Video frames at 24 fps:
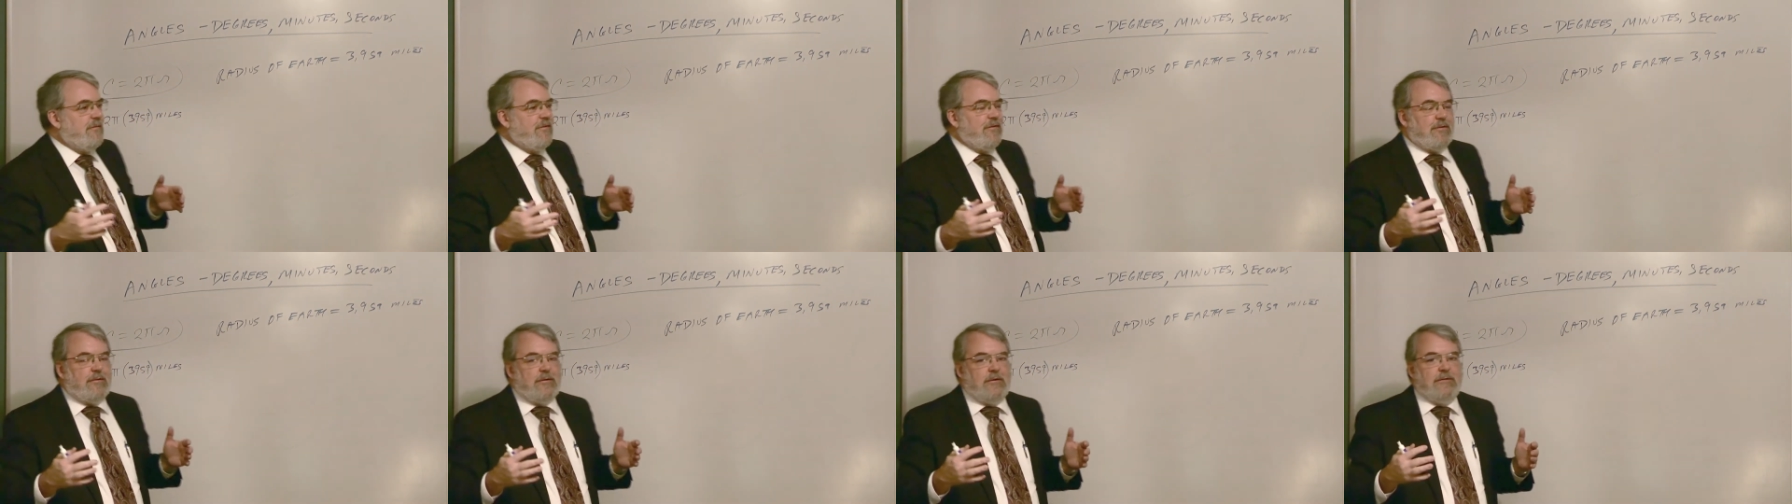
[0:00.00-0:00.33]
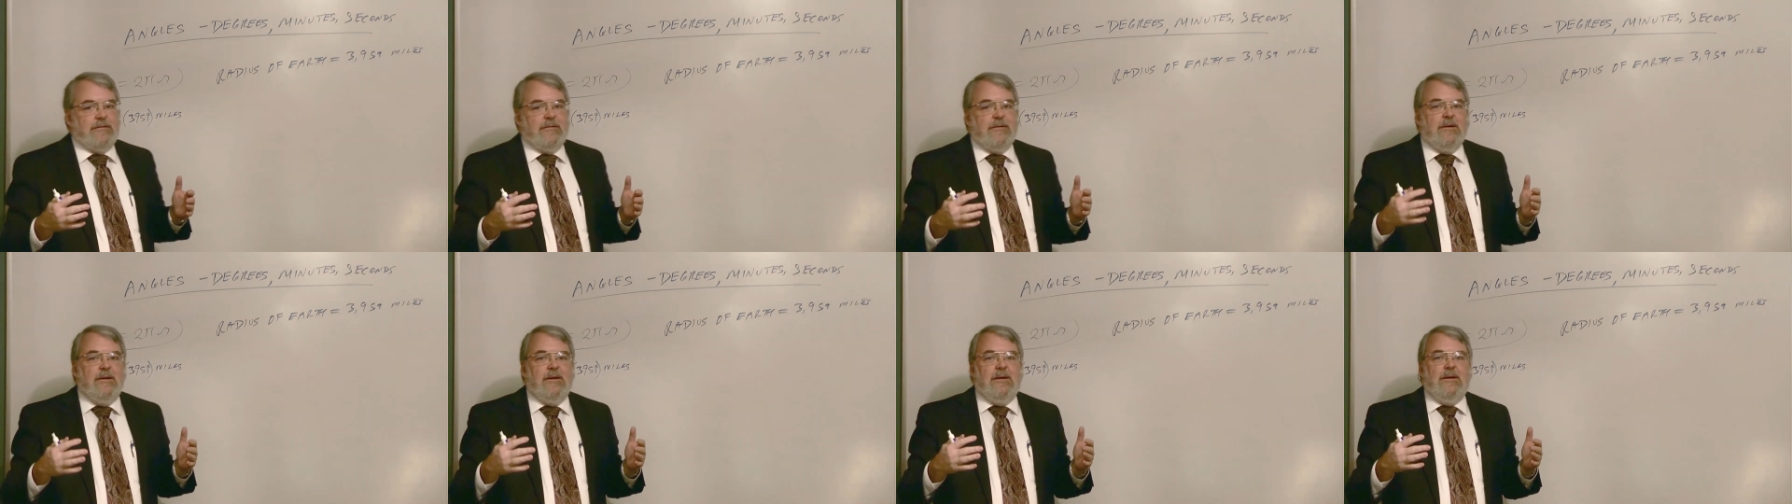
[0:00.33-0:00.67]
sort
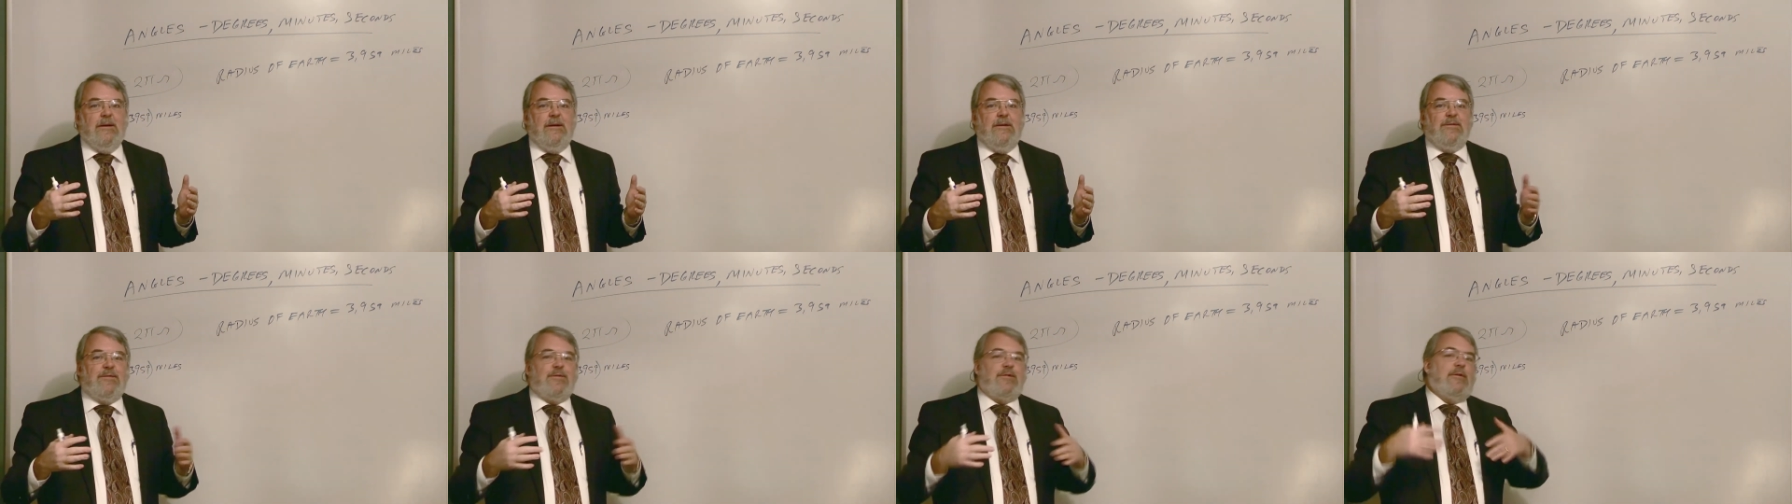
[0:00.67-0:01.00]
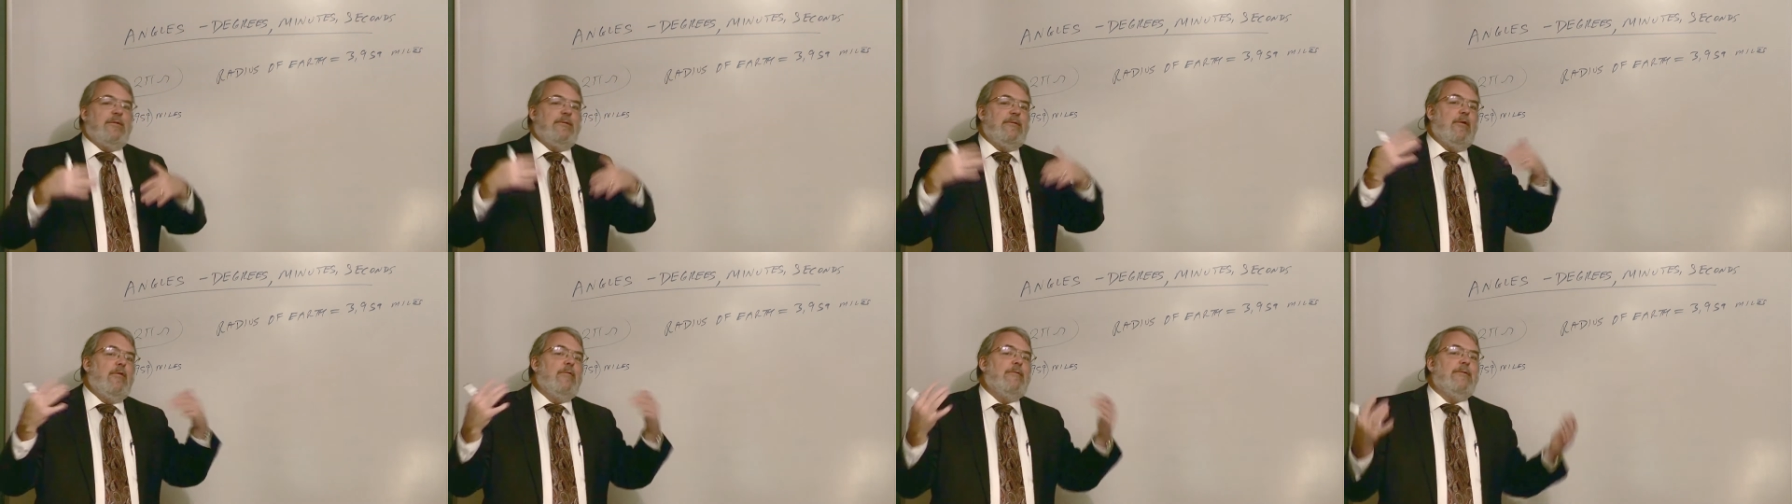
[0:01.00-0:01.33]
of
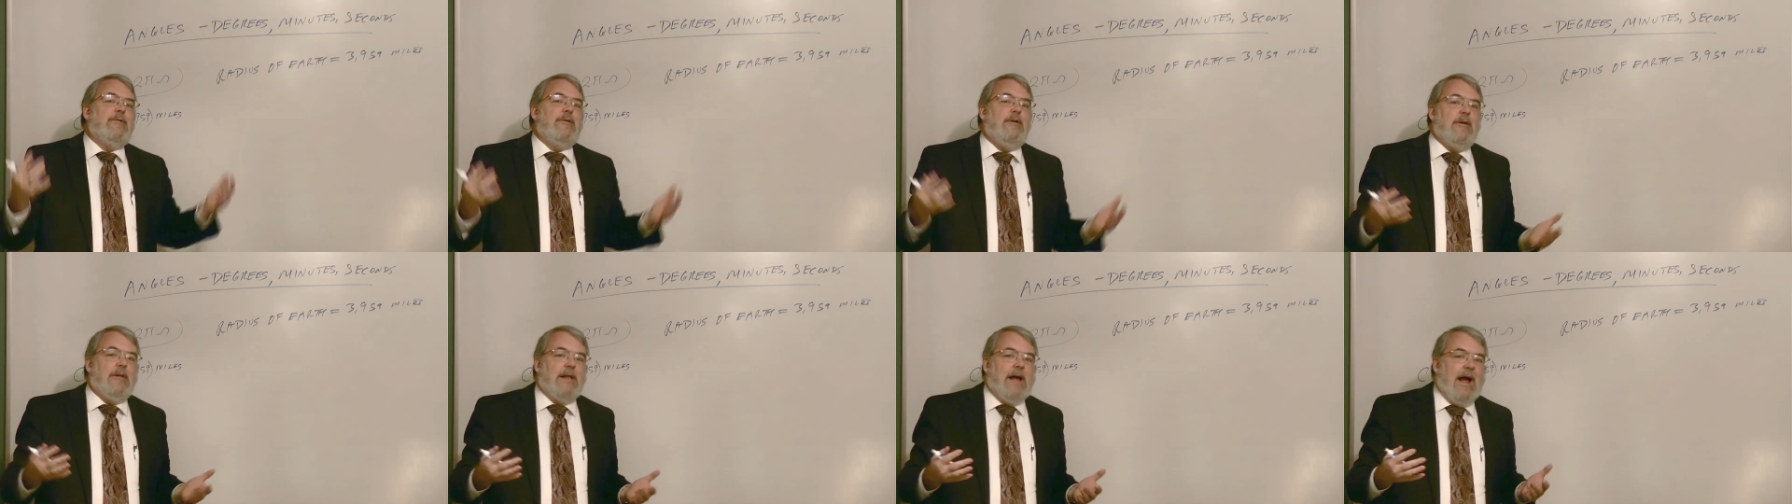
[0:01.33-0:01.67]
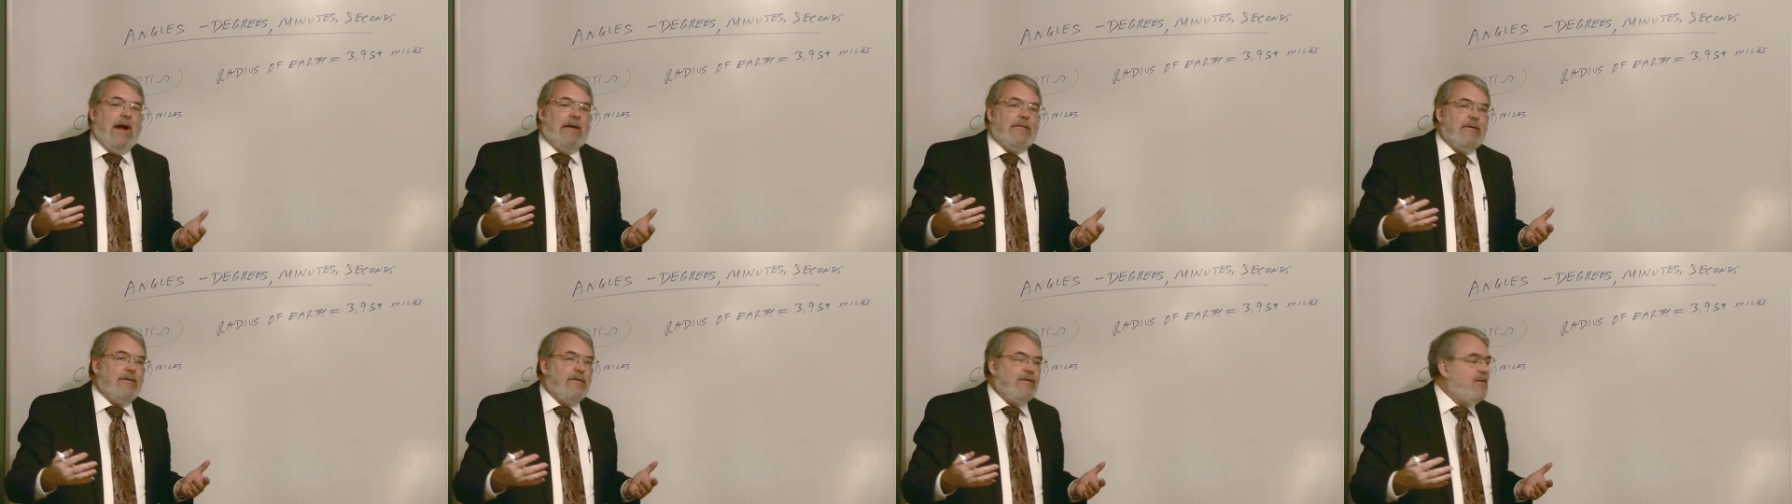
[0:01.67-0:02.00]
overall
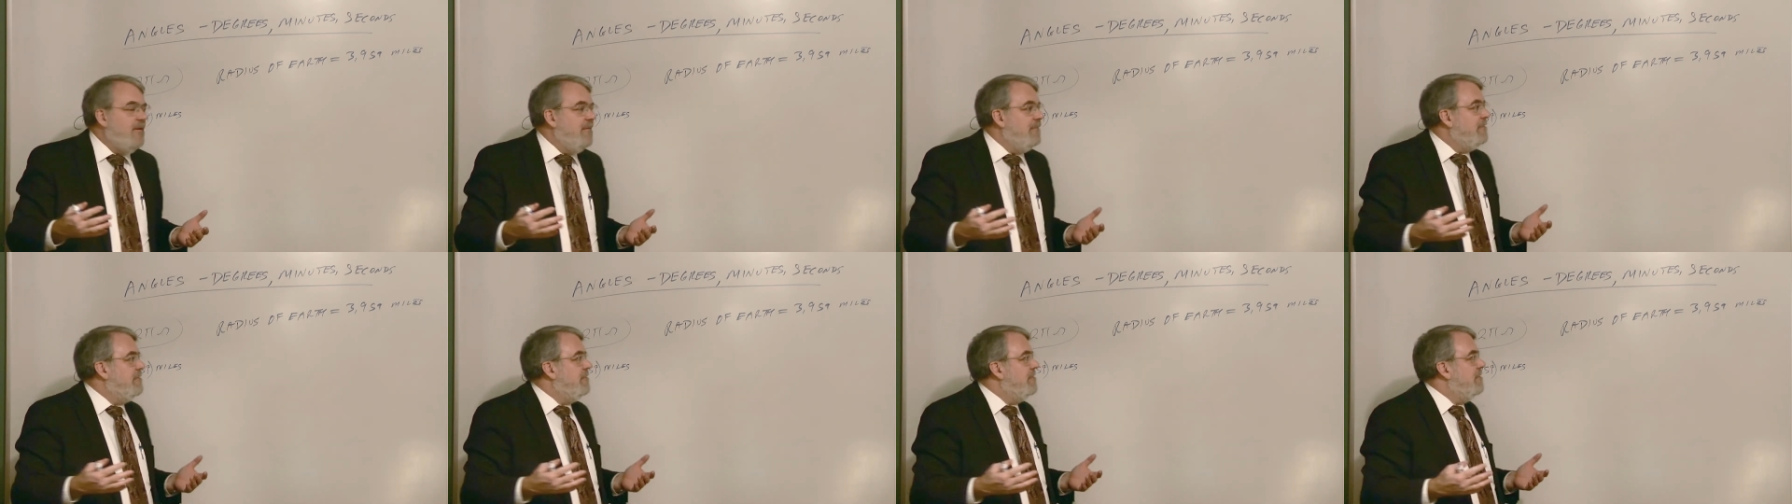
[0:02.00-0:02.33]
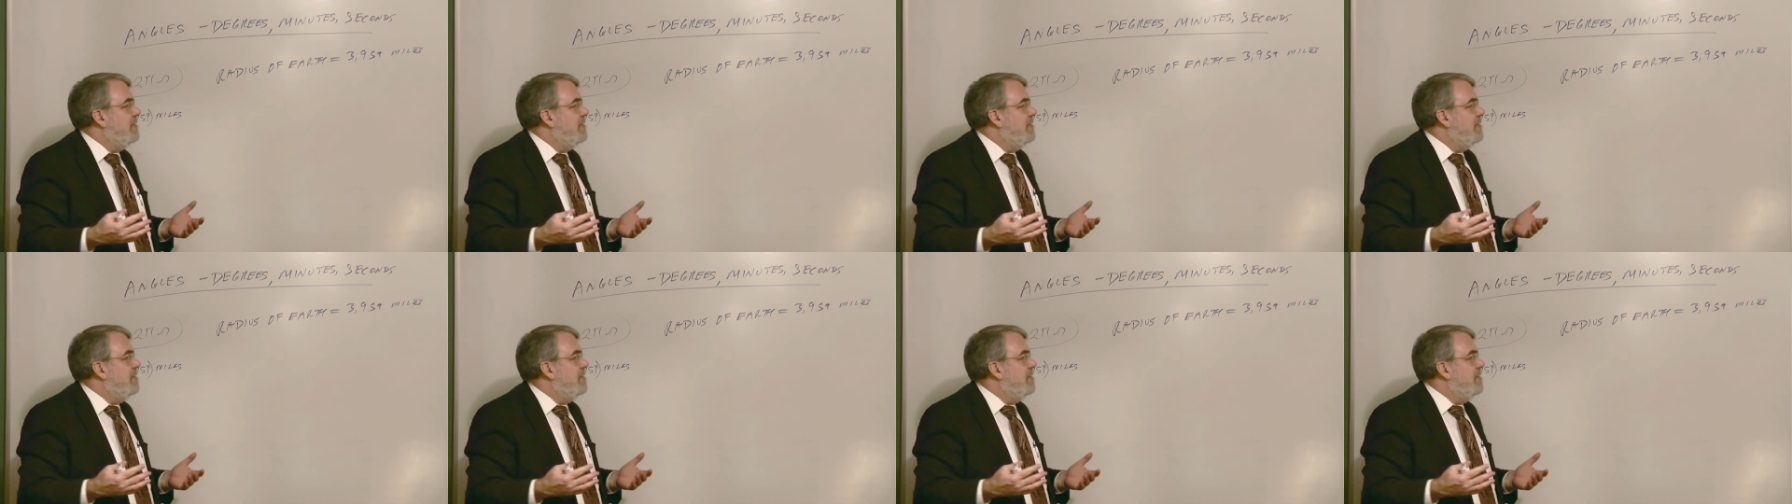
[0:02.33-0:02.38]
average.